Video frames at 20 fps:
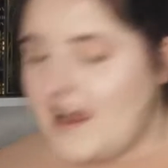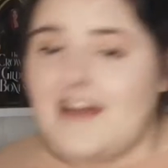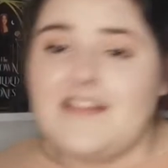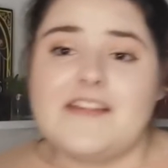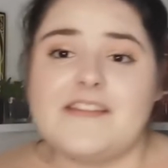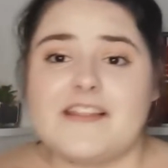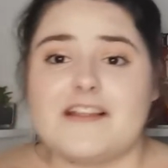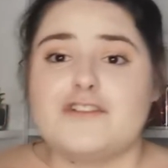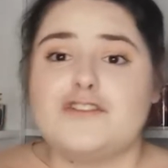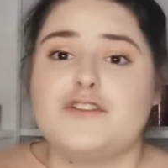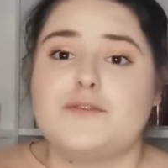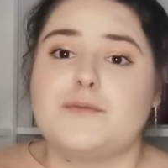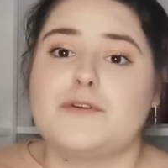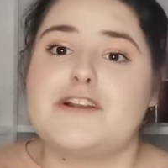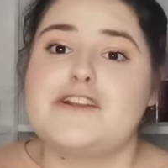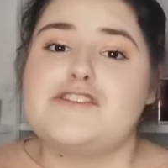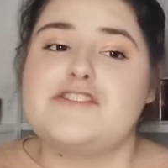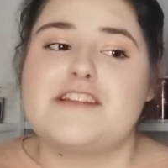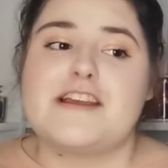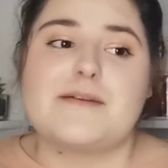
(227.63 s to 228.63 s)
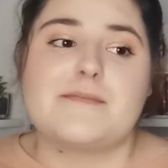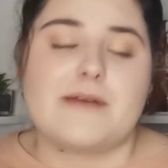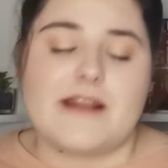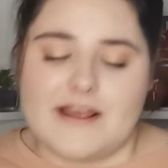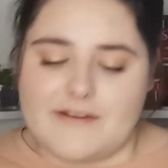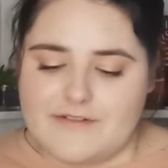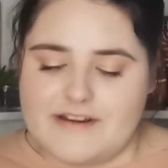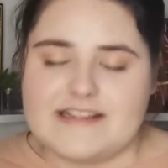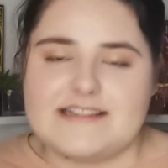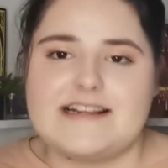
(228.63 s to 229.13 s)
I think that's super interesting, but
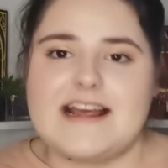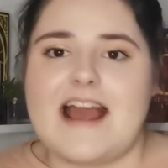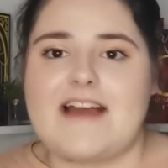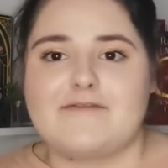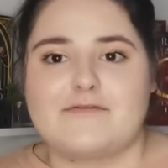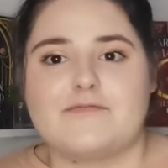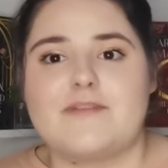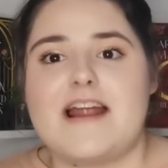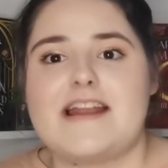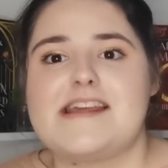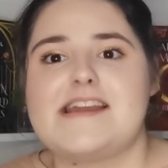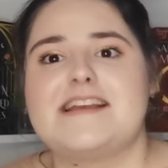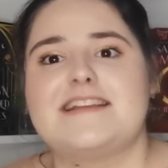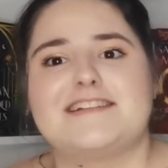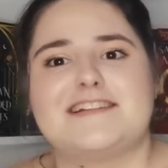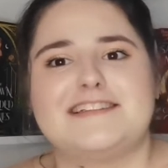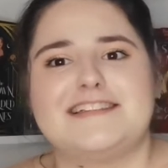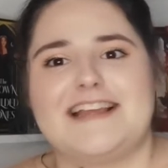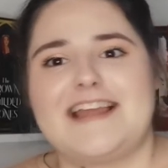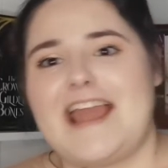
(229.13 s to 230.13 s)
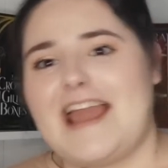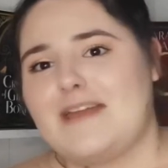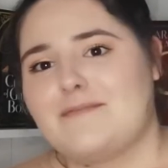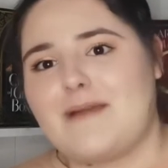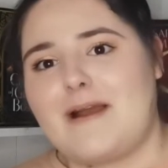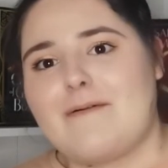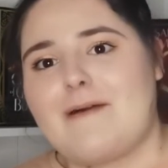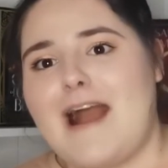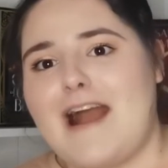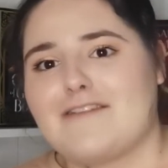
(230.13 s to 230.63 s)
the reason I haven't read it is because it came
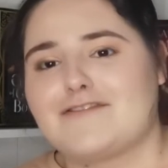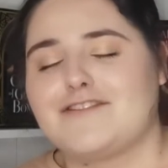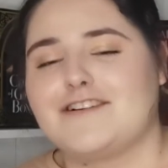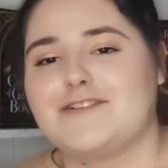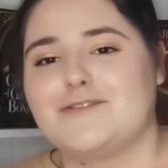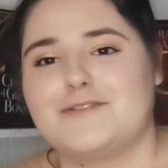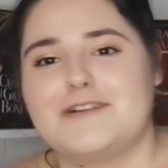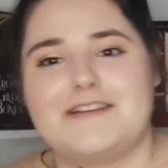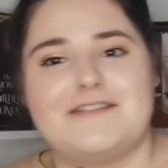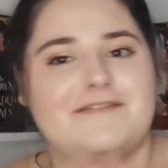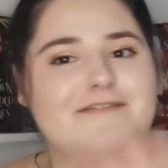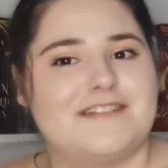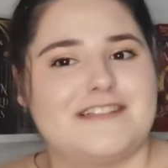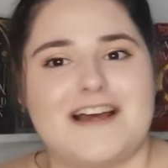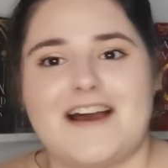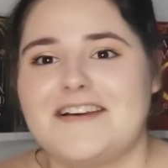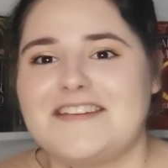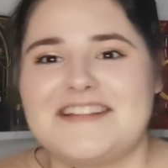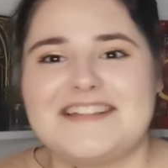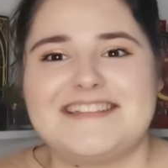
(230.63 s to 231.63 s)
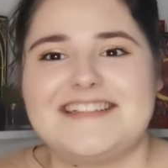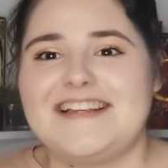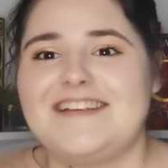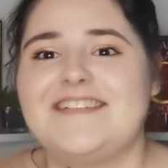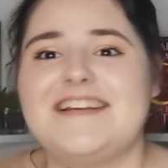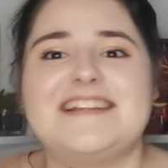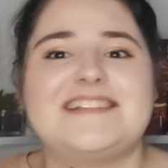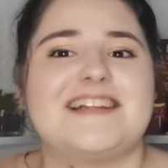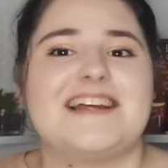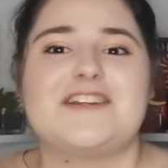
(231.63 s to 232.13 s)
out after I'd already started the
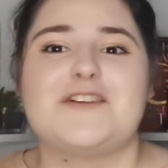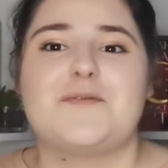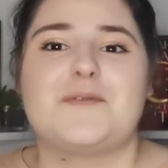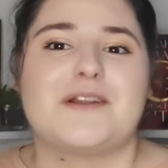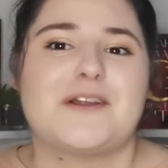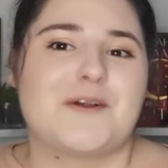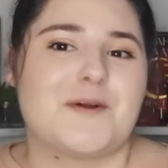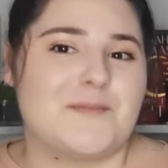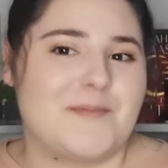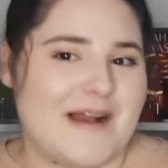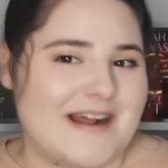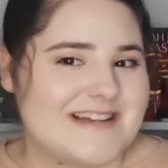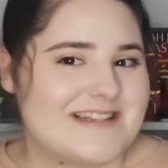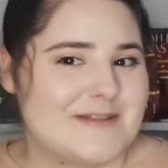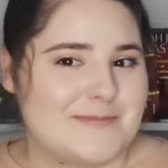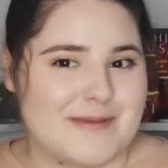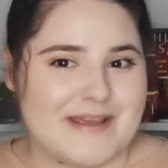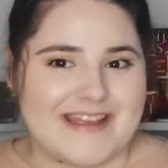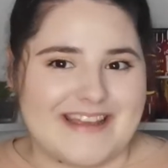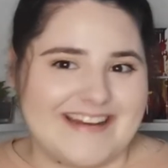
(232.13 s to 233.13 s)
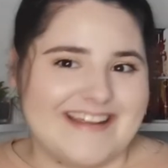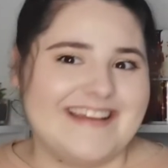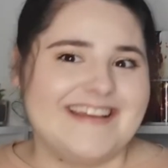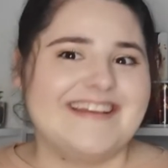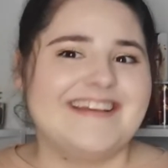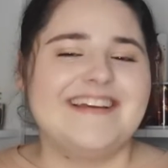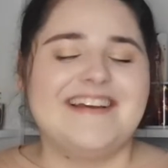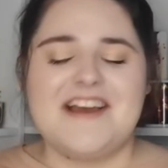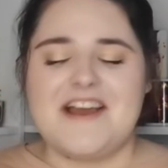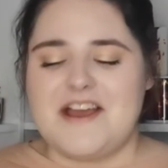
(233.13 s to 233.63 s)
series and I don't want to go back to the
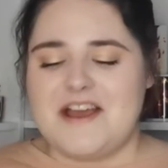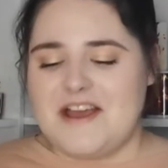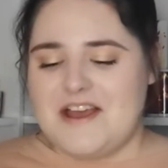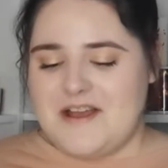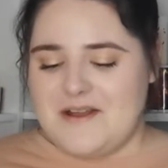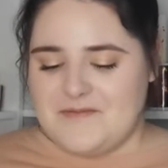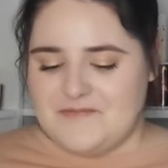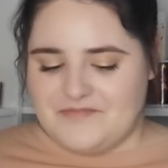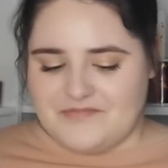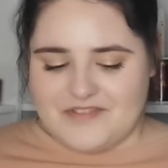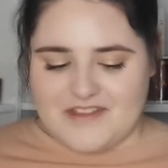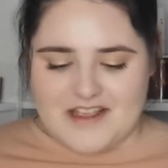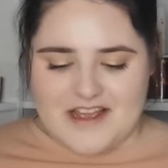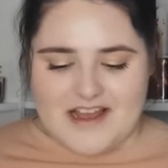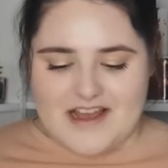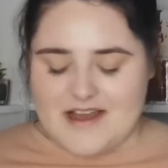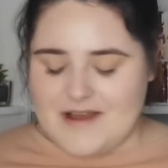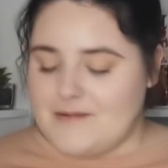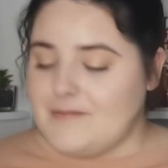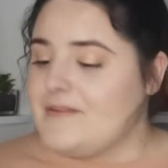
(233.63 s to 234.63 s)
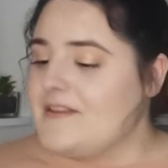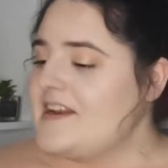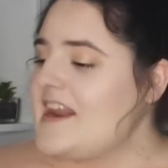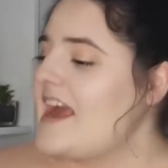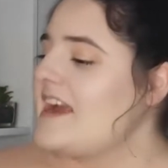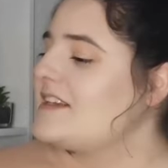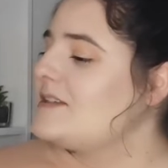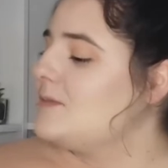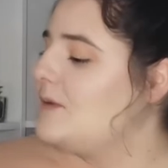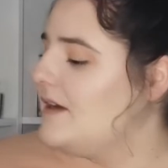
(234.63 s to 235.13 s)
beginning. The
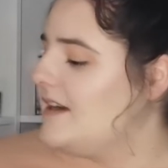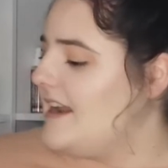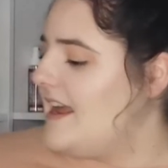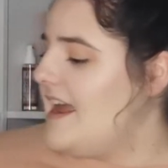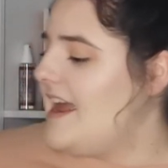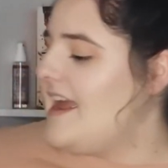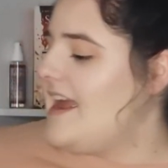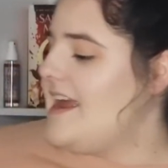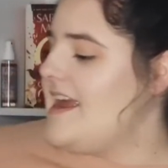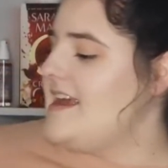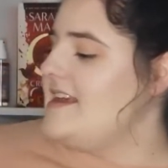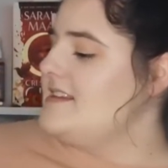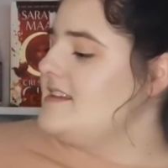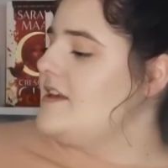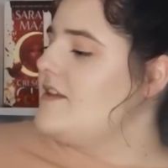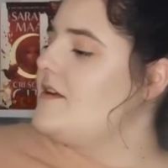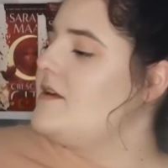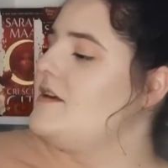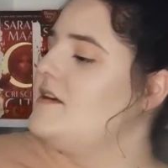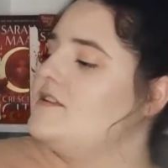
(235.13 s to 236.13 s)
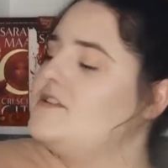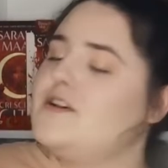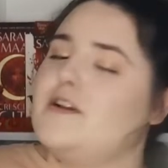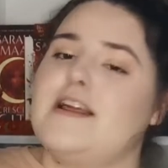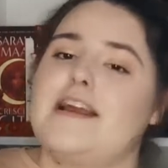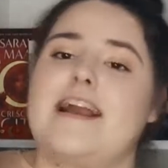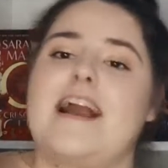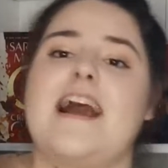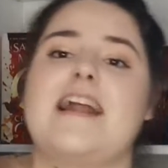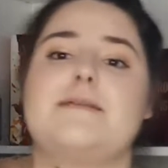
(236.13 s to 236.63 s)
next one is
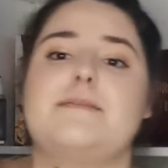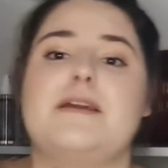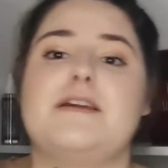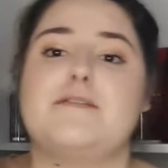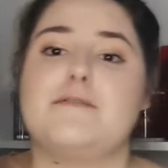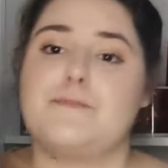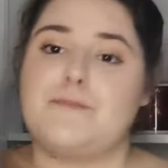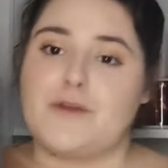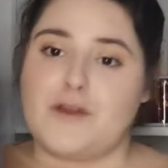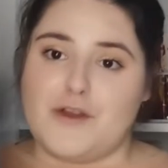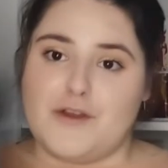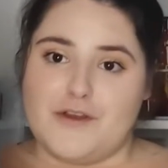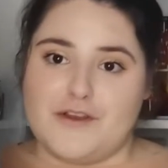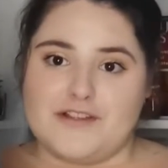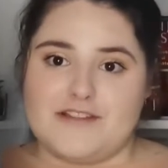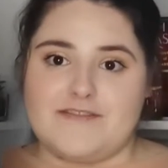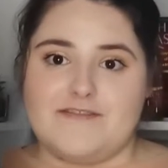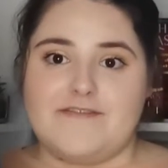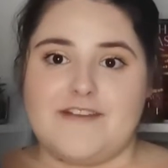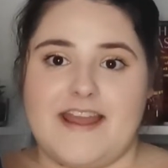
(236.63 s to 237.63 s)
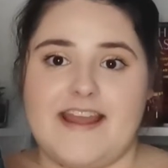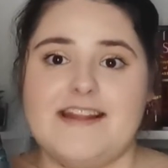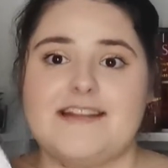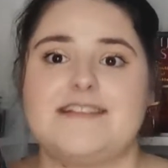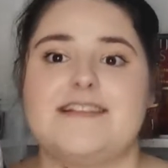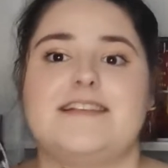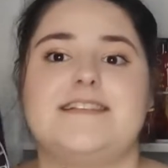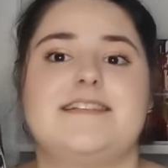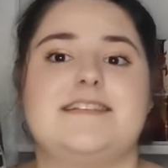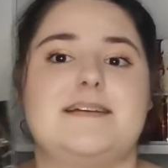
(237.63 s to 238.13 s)
Zodiac Academy Cursed Fate.
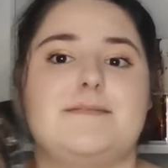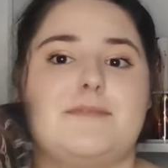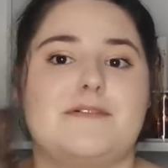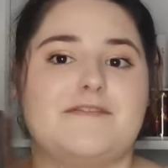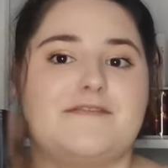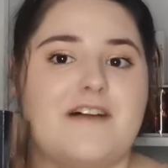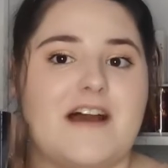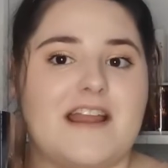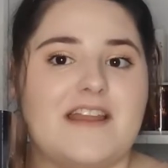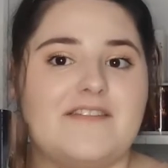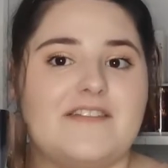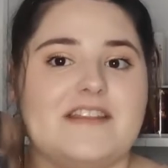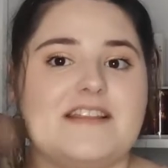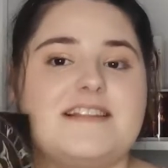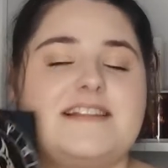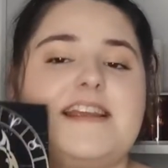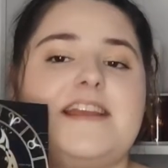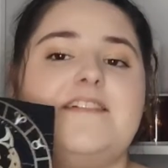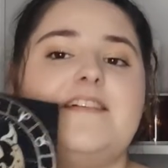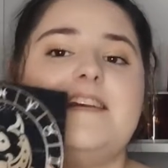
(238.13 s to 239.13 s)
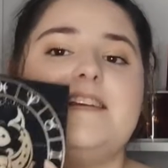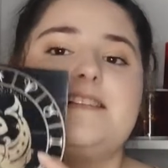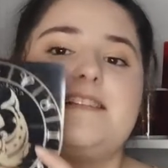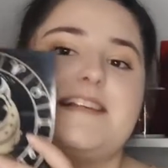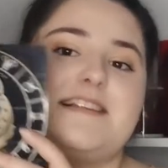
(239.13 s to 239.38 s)
This is number 5 in the series.